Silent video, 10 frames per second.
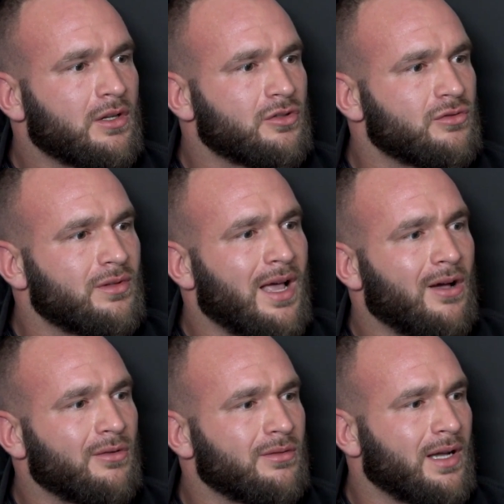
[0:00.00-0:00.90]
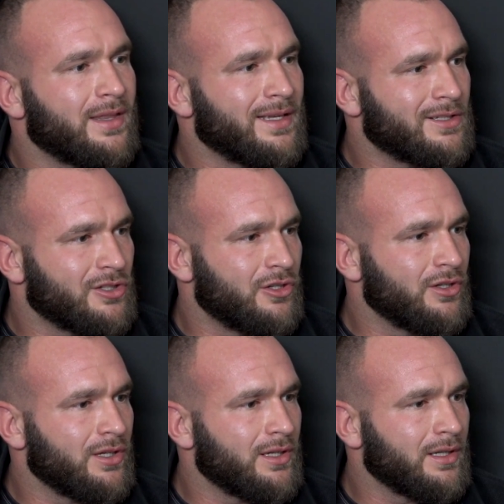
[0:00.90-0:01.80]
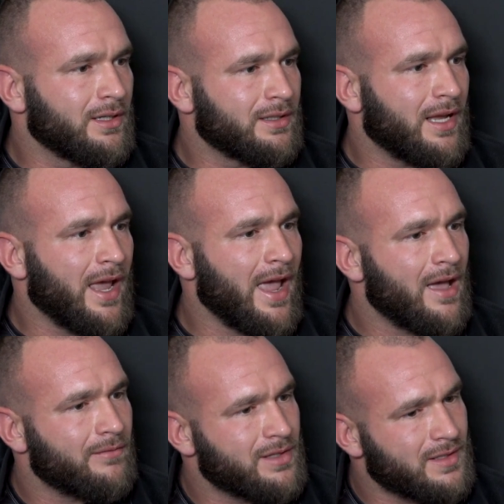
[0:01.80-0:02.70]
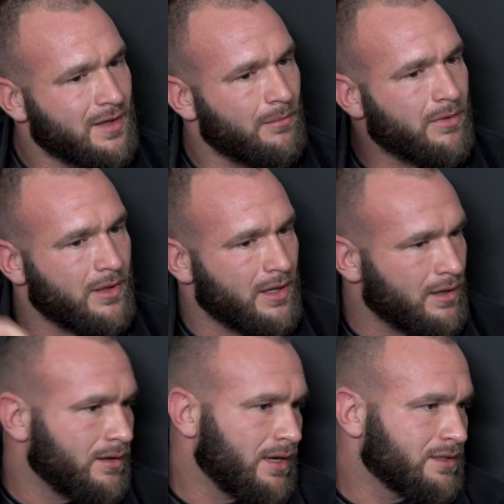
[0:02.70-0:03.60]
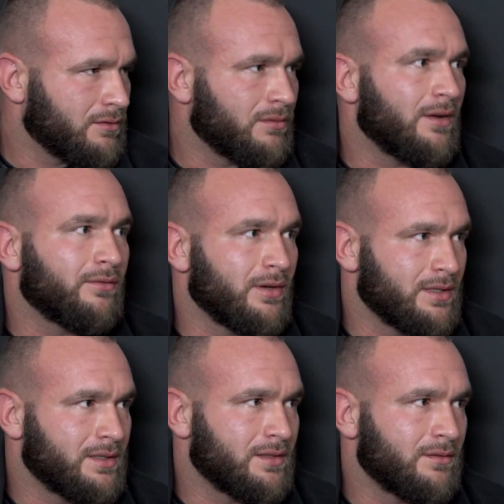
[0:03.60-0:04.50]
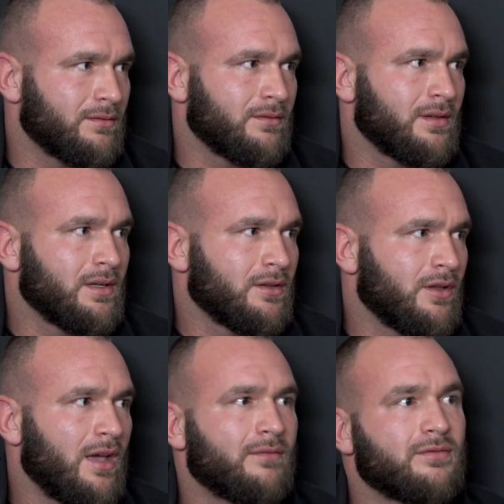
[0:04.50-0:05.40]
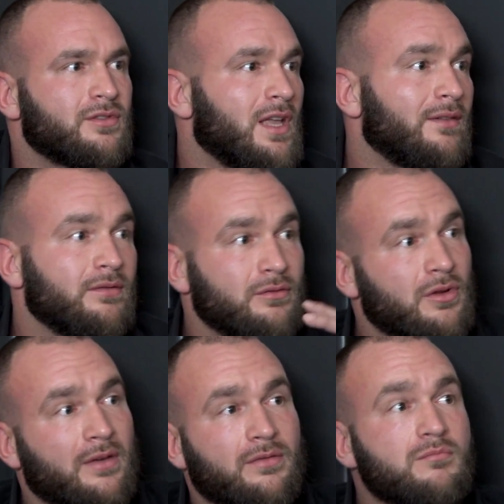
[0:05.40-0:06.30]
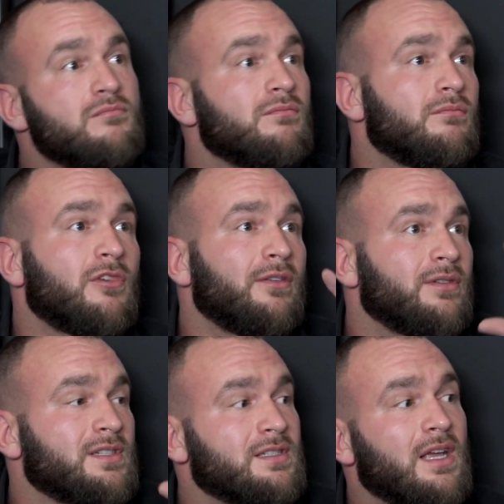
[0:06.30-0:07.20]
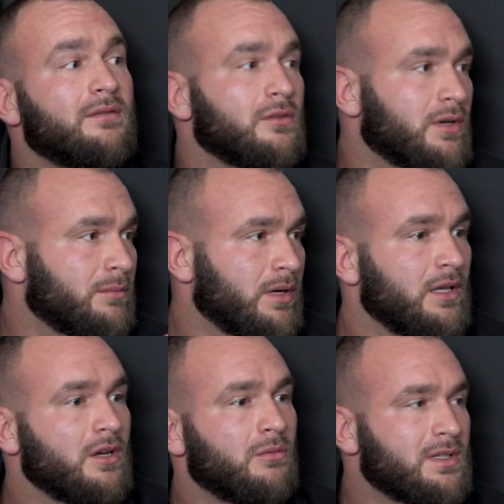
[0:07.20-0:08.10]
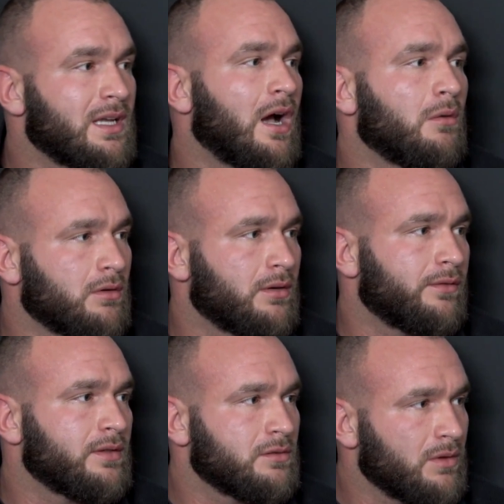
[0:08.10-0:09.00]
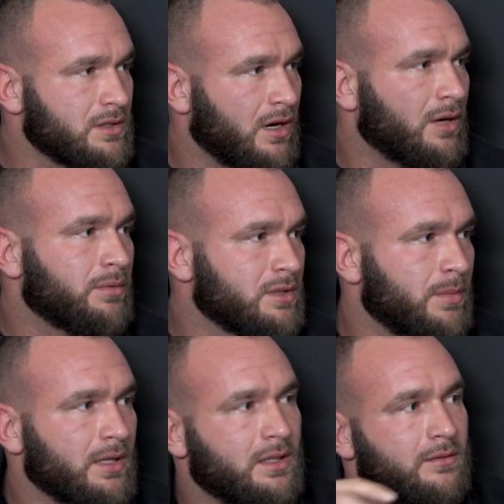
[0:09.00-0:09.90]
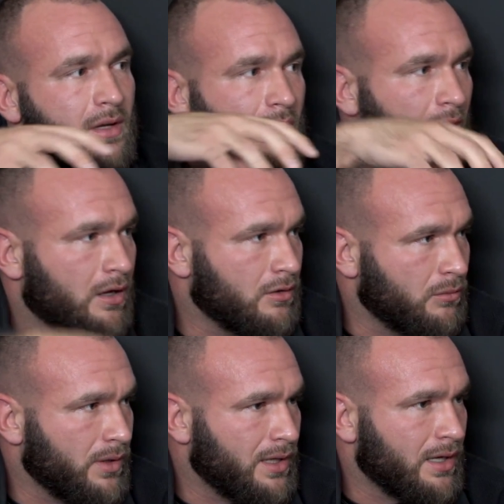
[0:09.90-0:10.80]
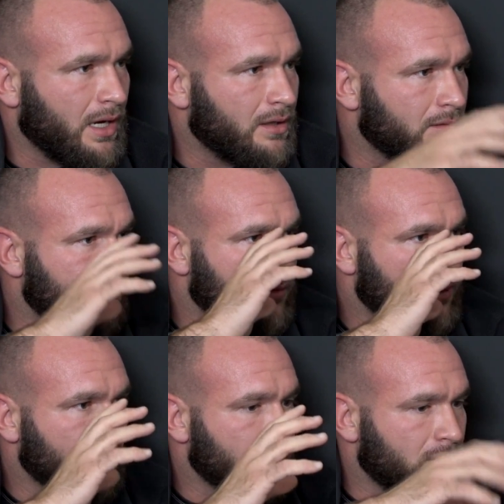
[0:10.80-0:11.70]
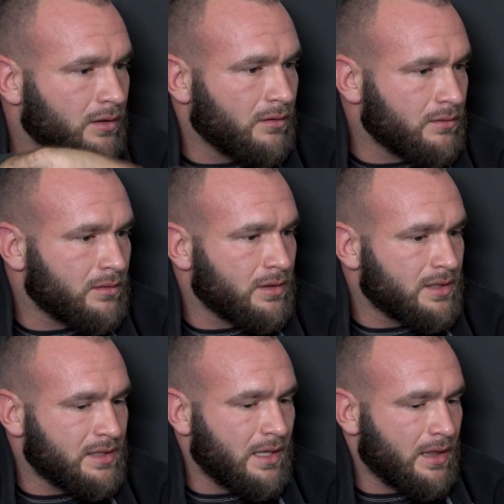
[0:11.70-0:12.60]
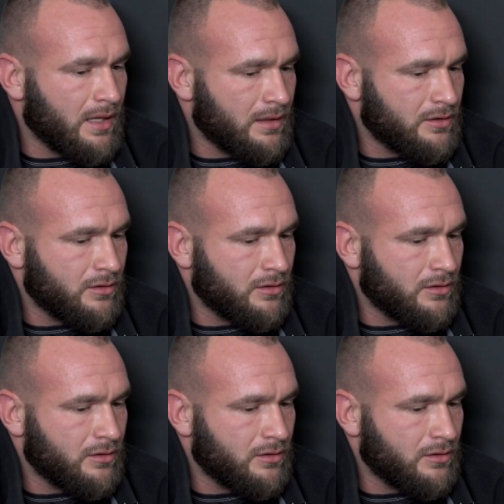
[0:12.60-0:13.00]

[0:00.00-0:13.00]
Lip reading: So now I think it's good to have something as a reference. You have references everywhere, but what's our reference? What's our perspective? How do we kind of, you know, see things?